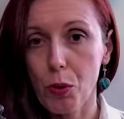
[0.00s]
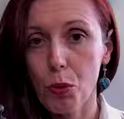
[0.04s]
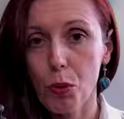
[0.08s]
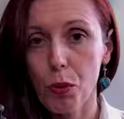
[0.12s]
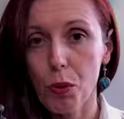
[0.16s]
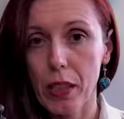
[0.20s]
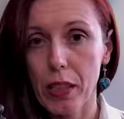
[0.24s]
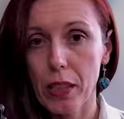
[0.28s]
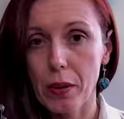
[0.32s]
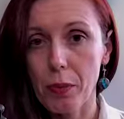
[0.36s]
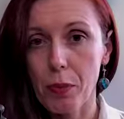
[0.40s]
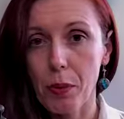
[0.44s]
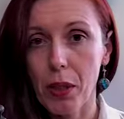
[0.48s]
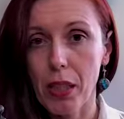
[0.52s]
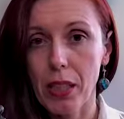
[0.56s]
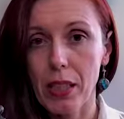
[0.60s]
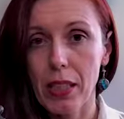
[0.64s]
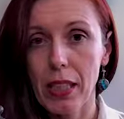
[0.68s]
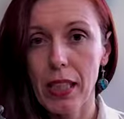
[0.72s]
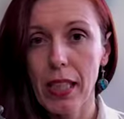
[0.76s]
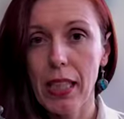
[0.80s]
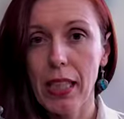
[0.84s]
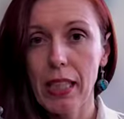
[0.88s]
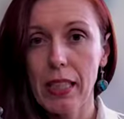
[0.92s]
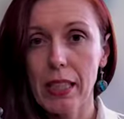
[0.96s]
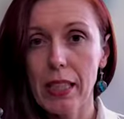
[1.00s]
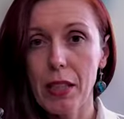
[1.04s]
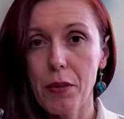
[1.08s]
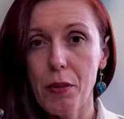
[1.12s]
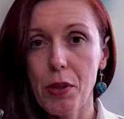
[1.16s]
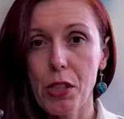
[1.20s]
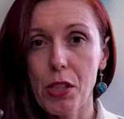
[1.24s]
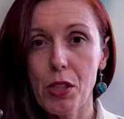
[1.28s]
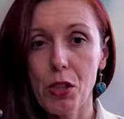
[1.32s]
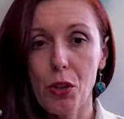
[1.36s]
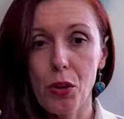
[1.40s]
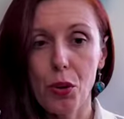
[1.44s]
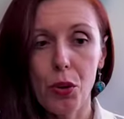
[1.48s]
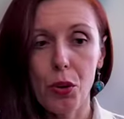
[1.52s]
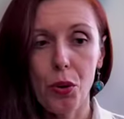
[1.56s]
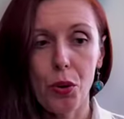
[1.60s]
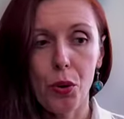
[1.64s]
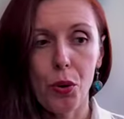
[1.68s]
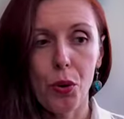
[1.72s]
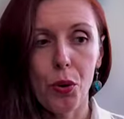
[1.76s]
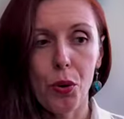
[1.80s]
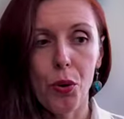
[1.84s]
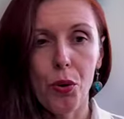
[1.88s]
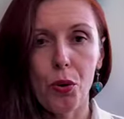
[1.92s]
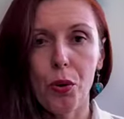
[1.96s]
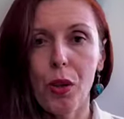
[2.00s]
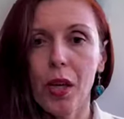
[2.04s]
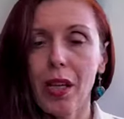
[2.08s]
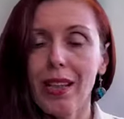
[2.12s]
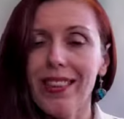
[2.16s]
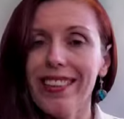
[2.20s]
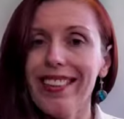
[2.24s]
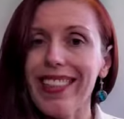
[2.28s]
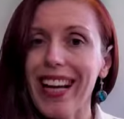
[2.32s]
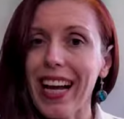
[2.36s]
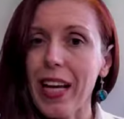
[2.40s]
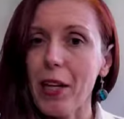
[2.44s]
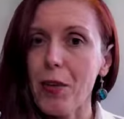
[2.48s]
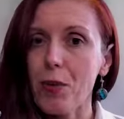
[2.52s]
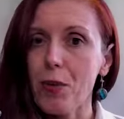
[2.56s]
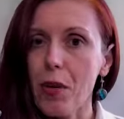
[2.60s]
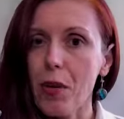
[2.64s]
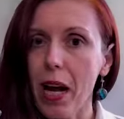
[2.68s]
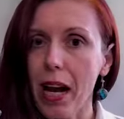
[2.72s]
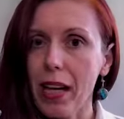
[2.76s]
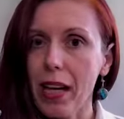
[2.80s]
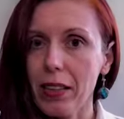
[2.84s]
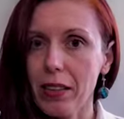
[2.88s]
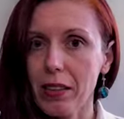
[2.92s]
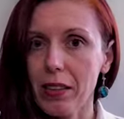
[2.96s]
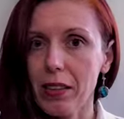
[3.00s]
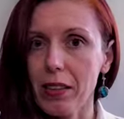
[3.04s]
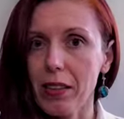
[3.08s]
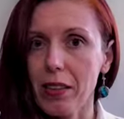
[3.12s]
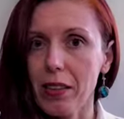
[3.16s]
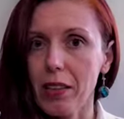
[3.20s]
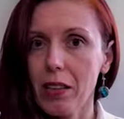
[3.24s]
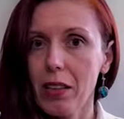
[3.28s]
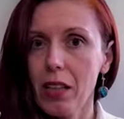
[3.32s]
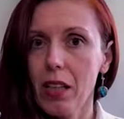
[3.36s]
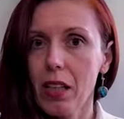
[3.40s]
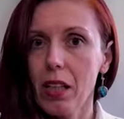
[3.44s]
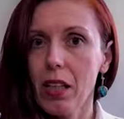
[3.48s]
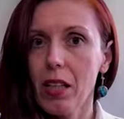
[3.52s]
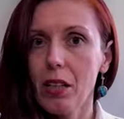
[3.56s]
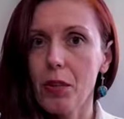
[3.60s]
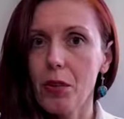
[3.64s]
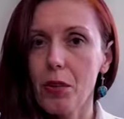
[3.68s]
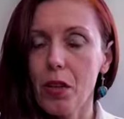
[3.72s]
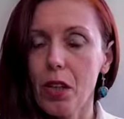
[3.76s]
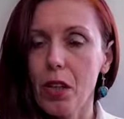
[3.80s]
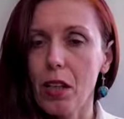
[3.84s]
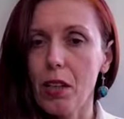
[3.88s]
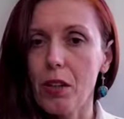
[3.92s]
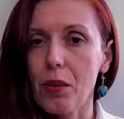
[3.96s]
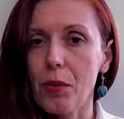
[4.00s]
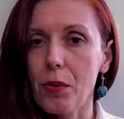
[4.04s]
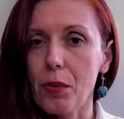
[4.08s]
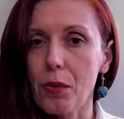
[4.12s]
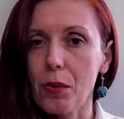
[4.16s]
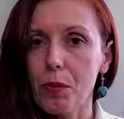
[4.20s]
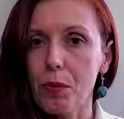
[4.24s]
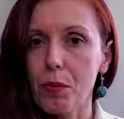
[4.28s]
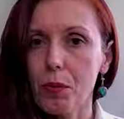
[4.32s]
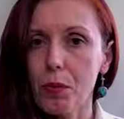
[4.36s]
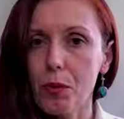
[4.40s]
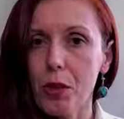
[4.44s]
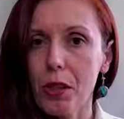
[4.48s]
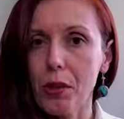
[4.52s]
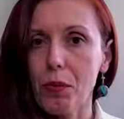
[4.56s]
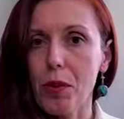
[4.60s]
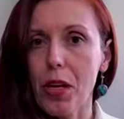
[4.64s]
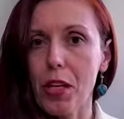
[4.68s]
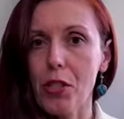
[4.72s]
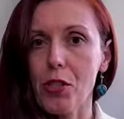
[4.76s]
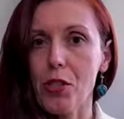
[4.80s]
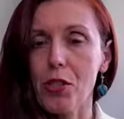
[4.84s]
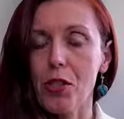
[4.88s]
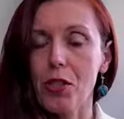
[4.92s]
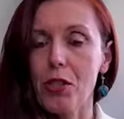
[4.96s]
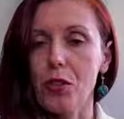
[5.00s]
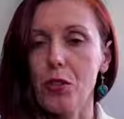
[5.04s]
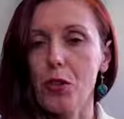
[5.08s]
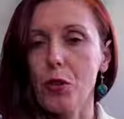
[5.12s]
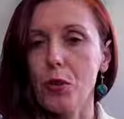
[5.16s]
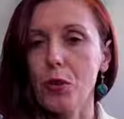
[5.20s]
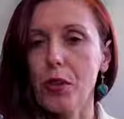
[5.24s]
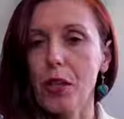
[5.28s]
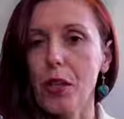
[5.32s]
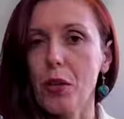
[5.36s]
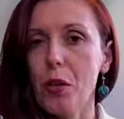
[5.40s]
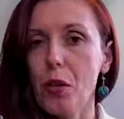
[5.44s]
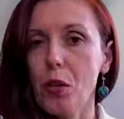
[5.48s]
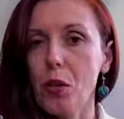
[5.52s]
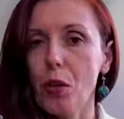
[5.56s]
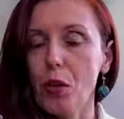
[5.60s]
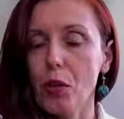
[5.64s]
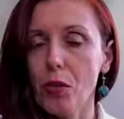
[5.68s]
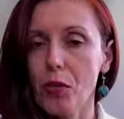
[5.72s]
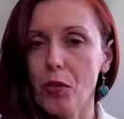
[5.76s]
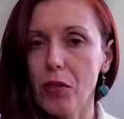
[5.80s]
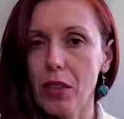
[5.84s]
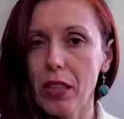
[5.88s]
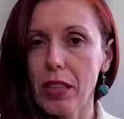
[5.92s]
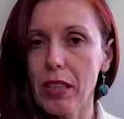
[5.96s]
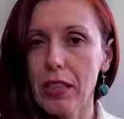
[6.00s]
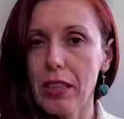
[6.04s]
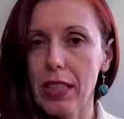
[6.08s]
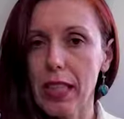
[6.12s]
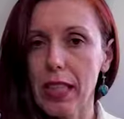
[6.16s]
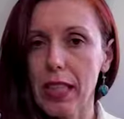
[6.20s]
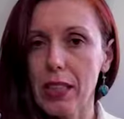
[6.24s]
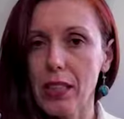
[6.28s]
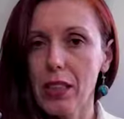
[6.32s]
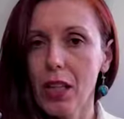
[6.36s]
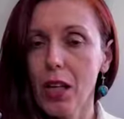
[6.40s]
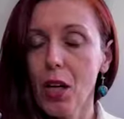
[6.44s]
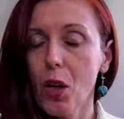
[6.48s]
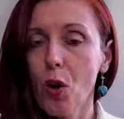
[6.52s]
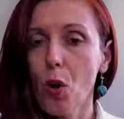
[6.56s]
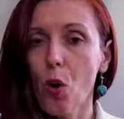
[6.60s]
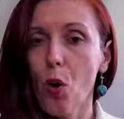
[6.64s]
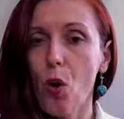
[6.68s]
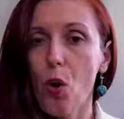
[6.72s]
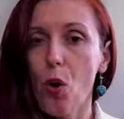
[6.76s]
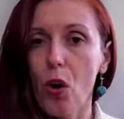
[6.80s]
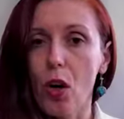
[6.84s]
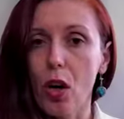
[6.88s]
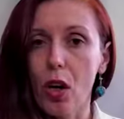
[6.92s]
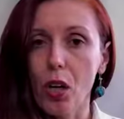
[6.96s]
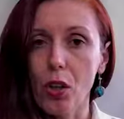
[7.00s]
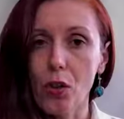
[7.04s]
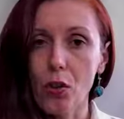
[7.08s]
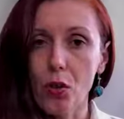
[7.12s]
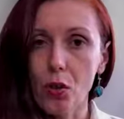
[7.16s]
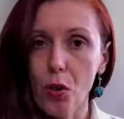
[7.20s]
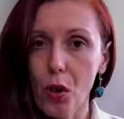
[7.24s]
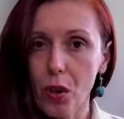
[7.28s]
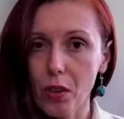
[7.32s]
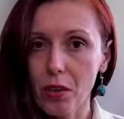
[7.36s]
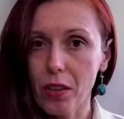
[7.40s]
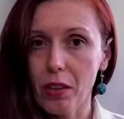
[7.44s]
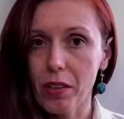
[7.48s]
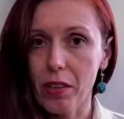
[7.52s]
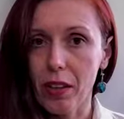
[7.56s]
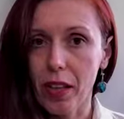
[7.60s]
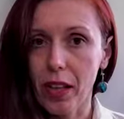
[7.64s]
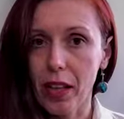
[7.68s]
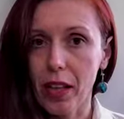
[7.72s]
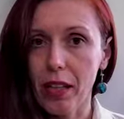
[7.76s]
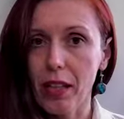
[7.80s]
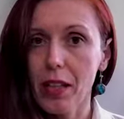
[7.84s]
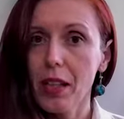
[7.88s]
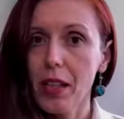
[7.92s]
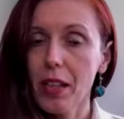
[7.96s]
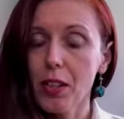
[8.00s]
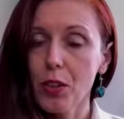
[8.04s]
it, but there is no directed regression. So there are a lot of things that are not there.